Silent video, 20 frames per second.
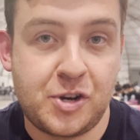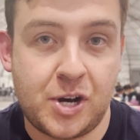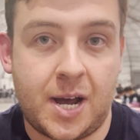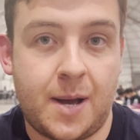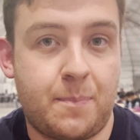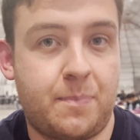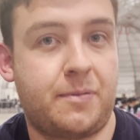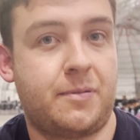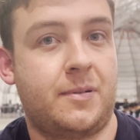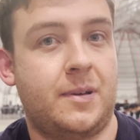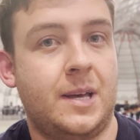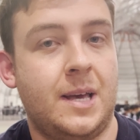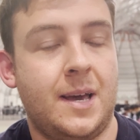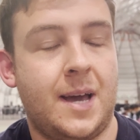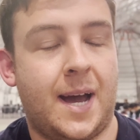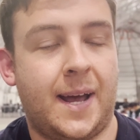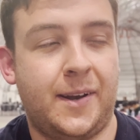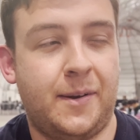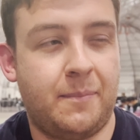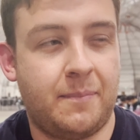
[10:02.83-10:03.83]
jab,
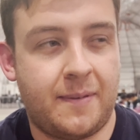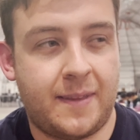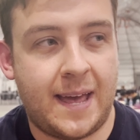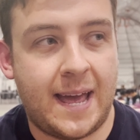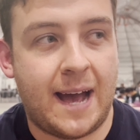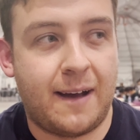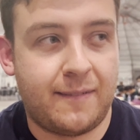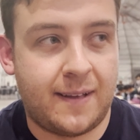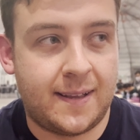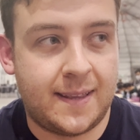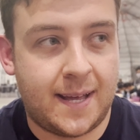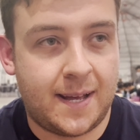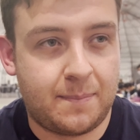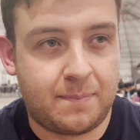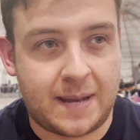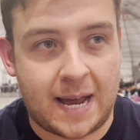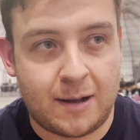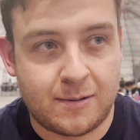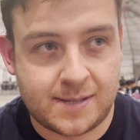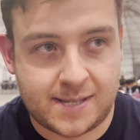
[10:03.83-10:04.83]
and they have like their
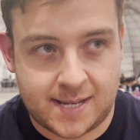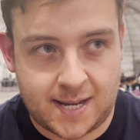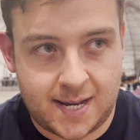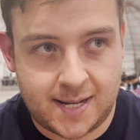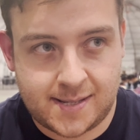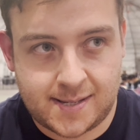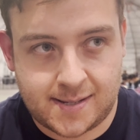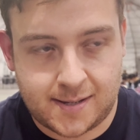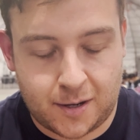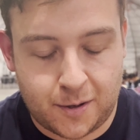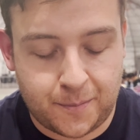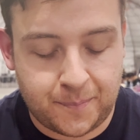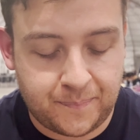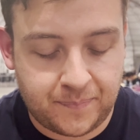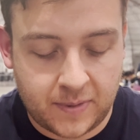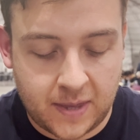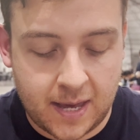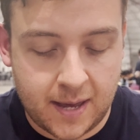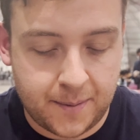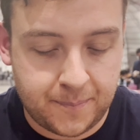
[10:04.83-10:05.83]
downsides. So
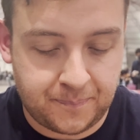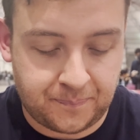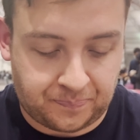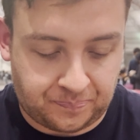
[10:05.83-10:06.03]
yeah.